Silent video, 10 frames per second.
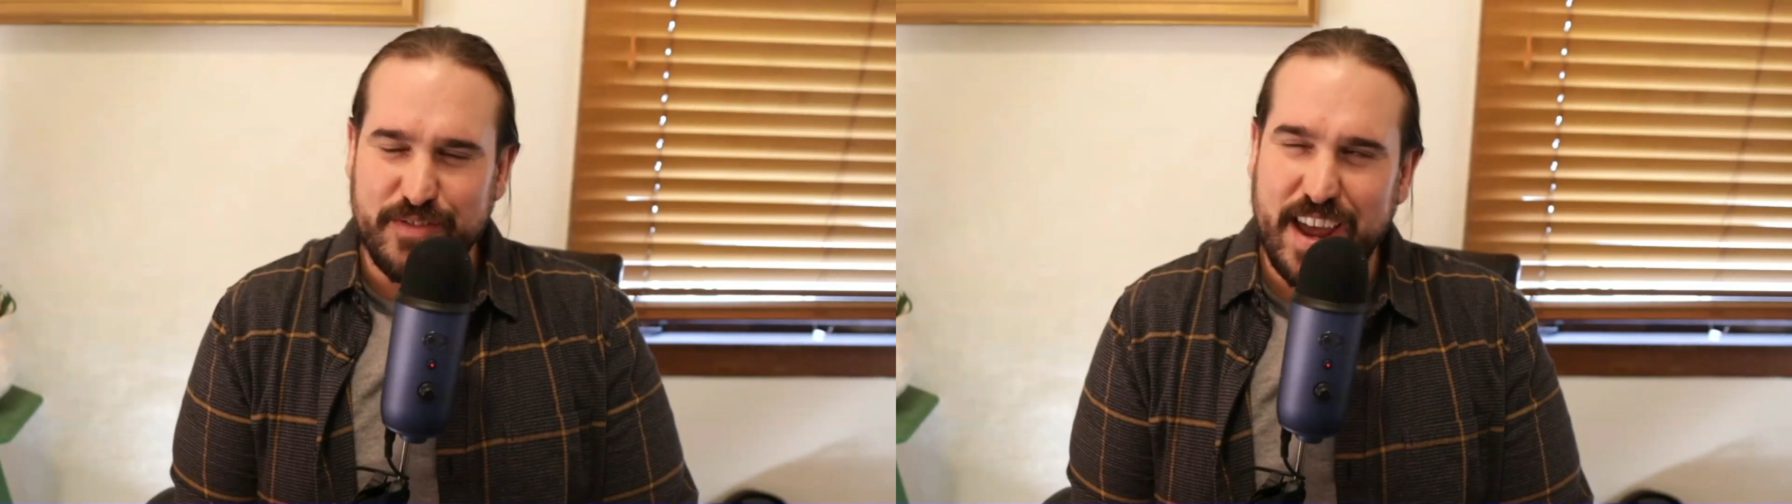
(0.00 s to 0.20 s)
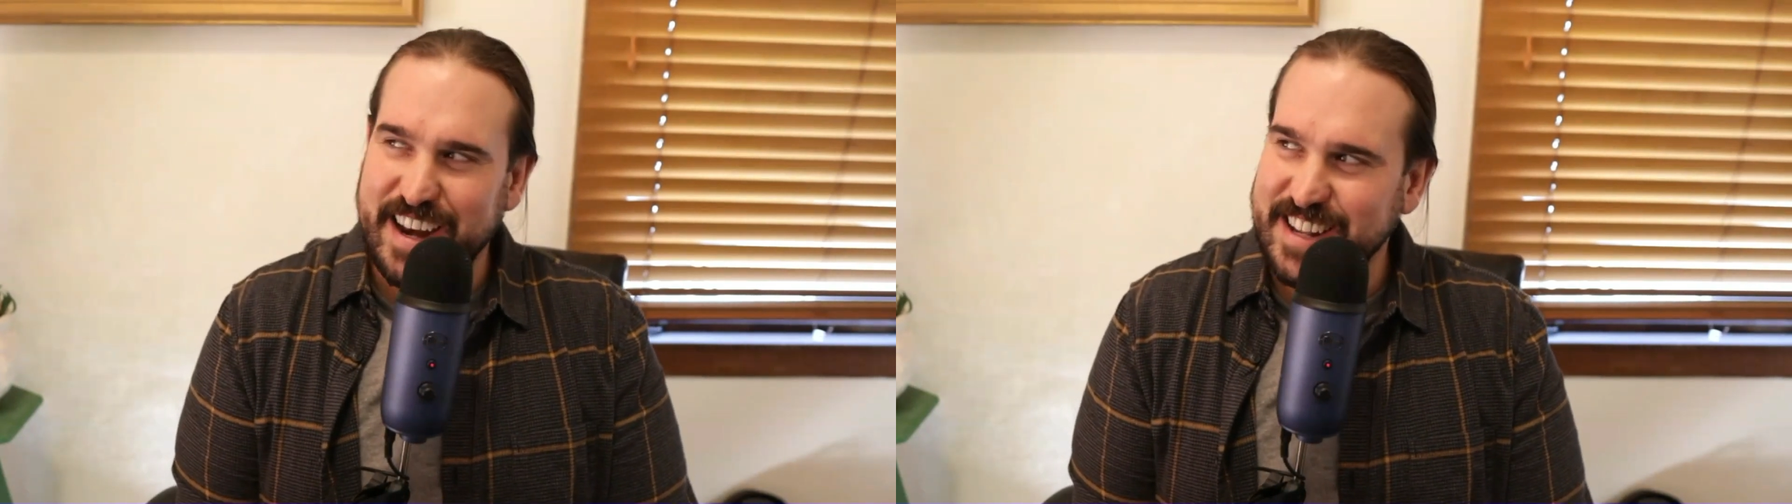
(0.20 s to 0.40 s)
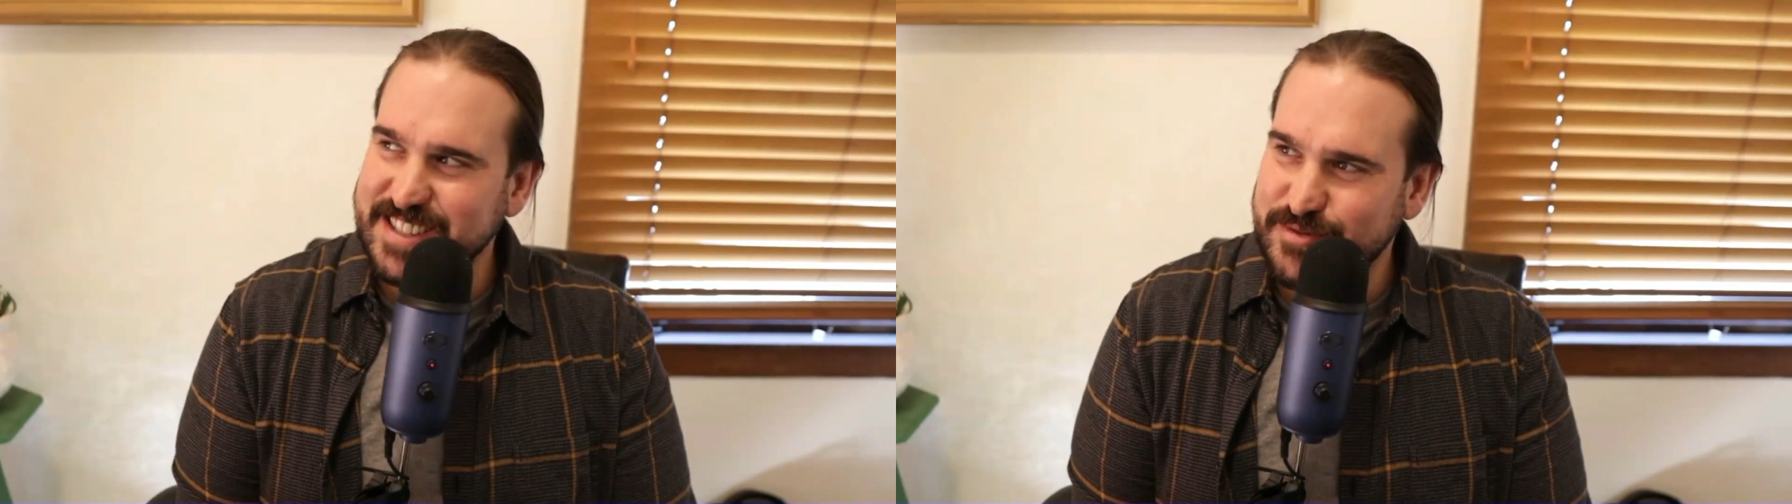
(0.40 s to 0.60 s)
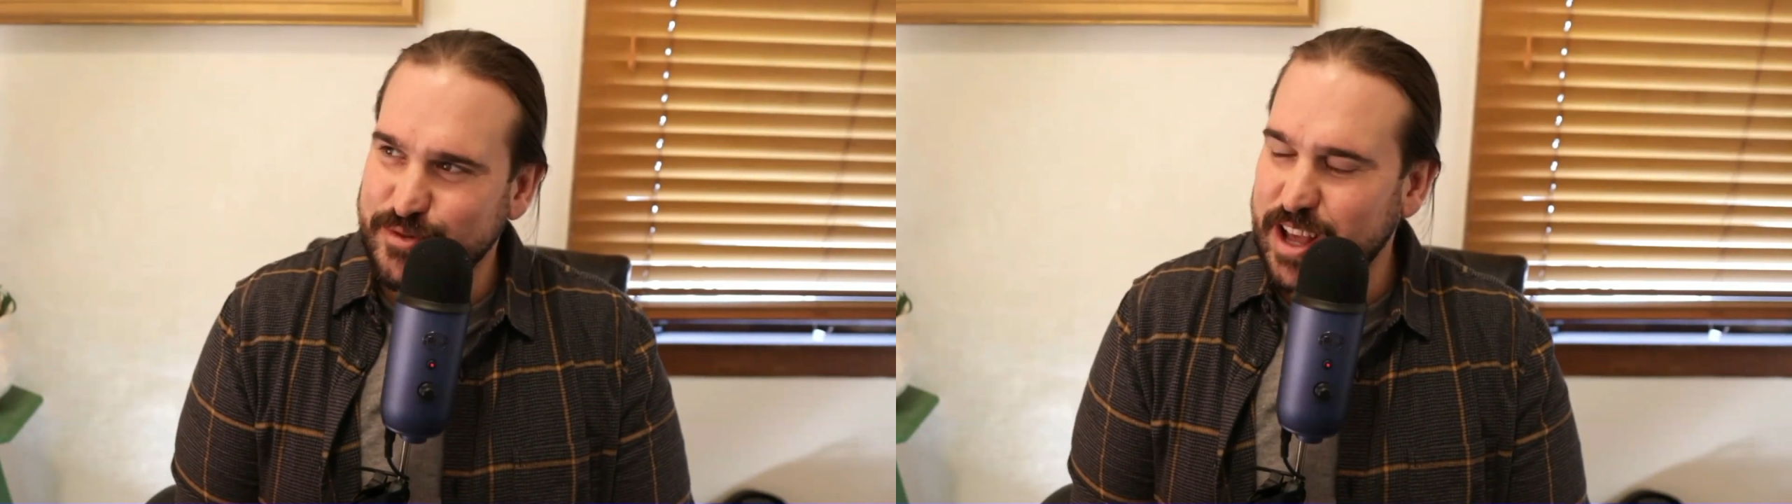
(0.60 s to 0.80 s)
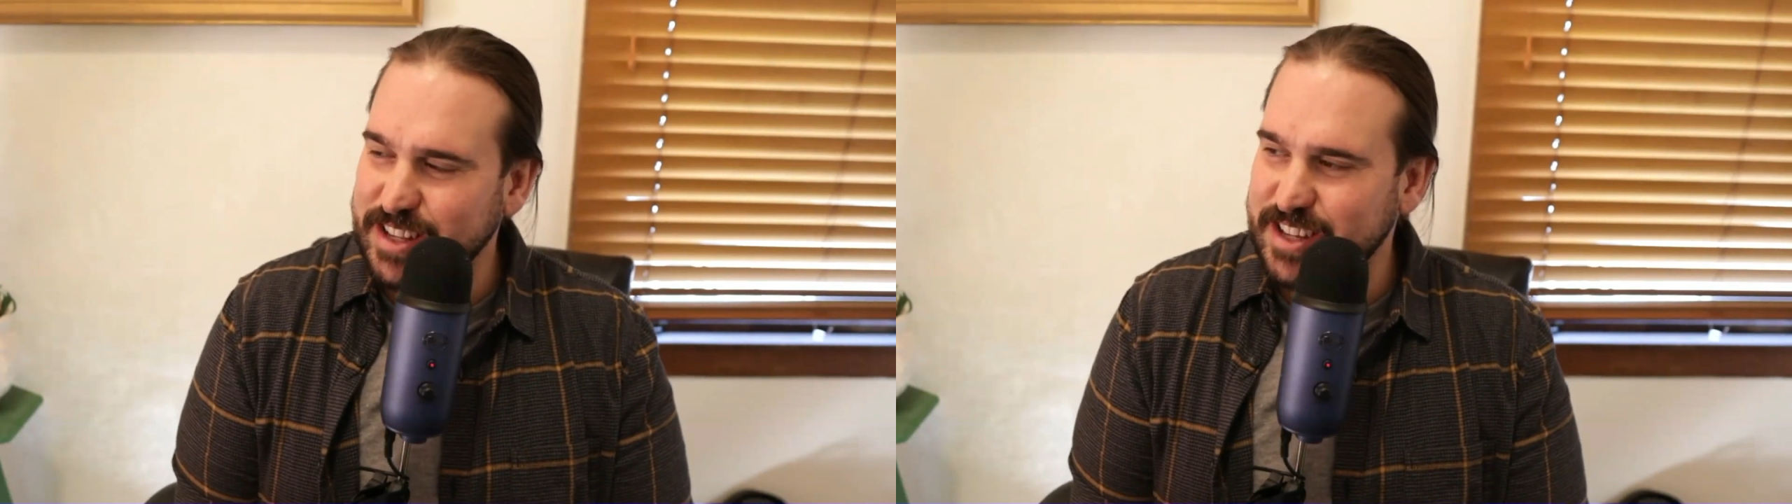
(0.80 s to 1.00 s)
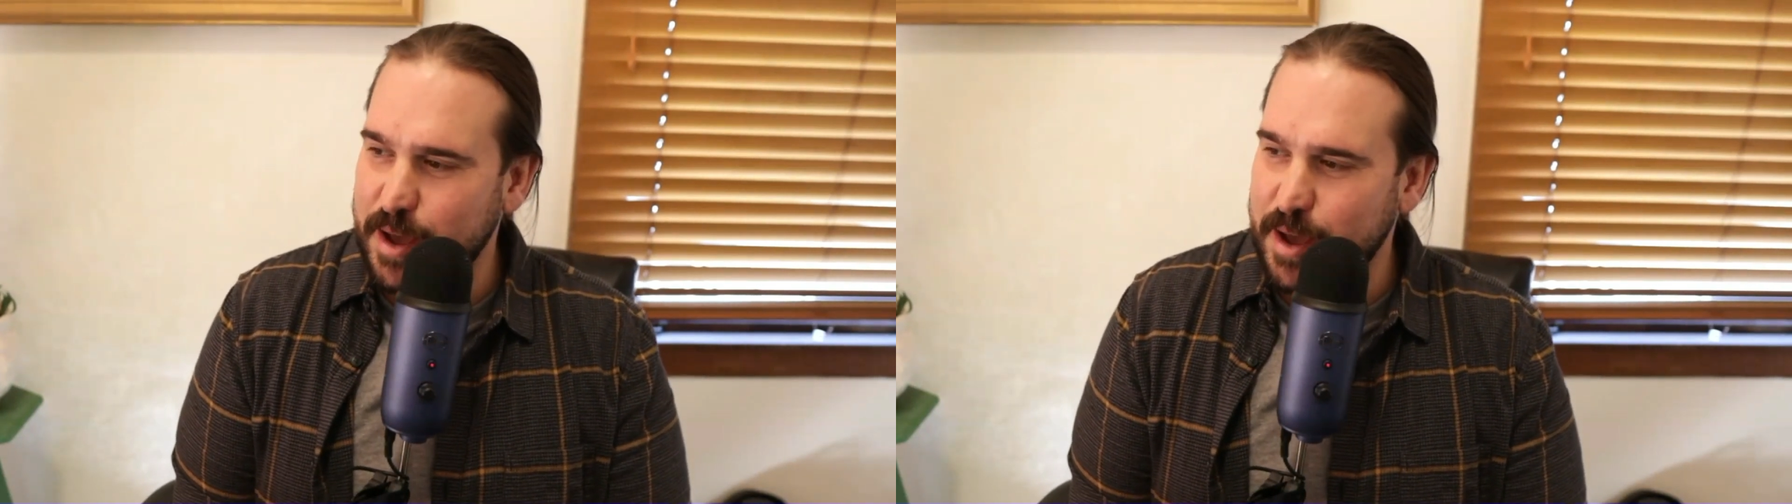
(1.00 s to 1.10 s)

we've had it in sort of that's